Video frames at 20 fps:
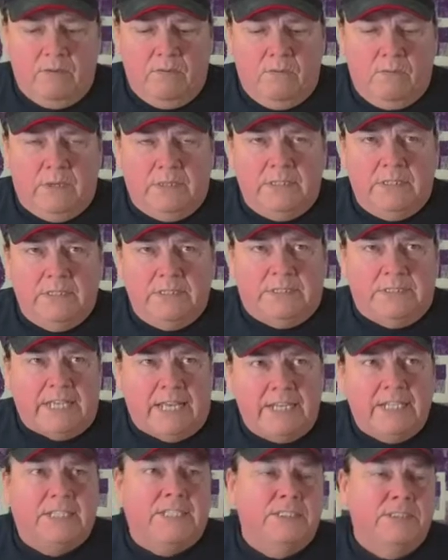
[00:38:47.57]
when the
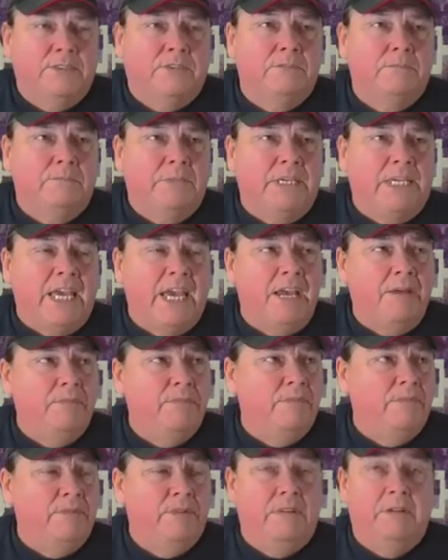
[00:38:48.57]
Senecas
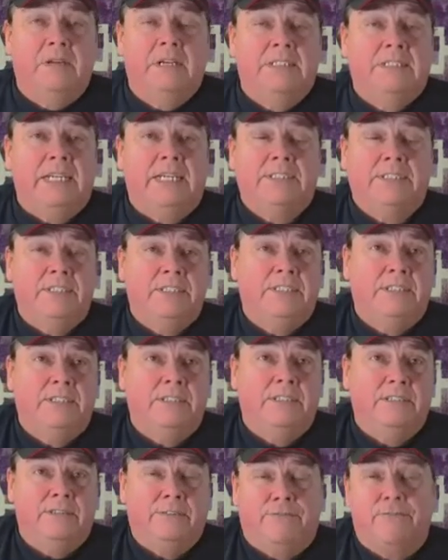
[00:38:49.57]
became essentially
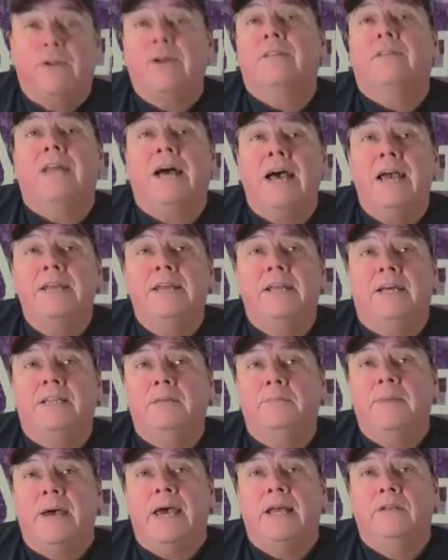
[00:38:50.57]
the the front line on
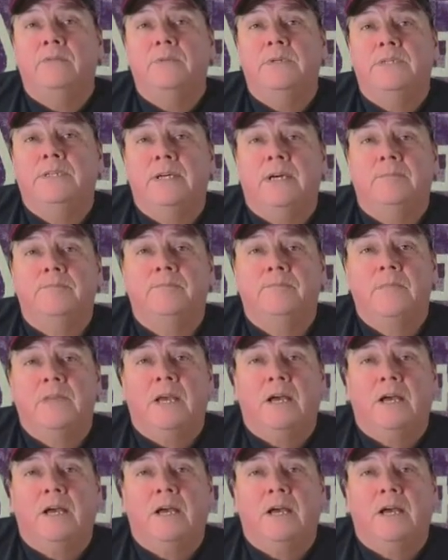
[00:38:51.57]
the battle with um,